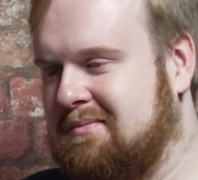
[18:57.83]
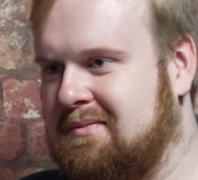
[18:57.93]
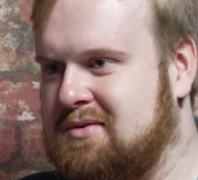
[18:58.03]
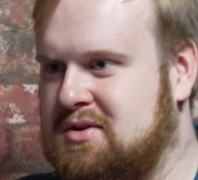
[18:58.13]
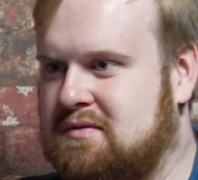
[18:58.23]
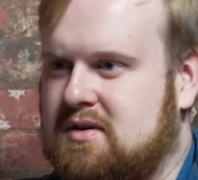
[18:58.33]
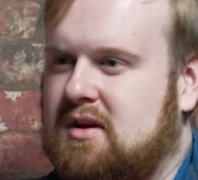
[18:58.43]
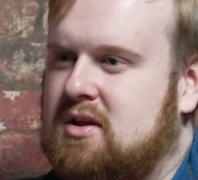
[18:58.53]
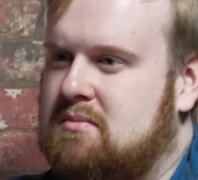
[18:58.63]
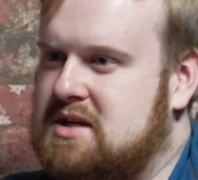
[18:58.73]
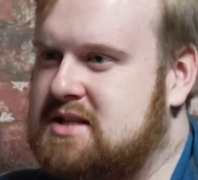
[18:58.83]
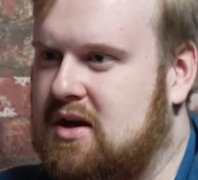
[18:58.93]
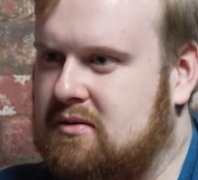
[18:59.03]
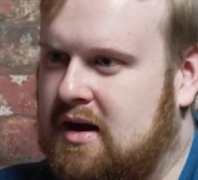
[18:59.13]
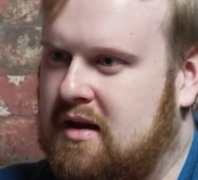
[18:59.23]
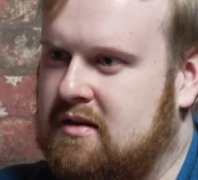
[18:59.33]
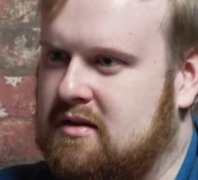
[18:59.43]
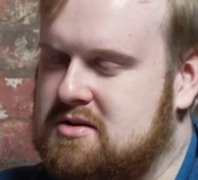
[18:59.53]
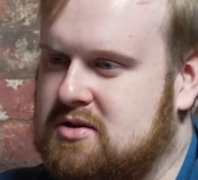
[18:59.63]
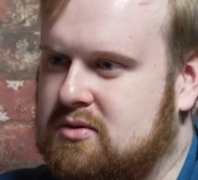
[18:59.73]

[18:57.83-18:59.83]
Yeah. Do you feel like you missed out anything at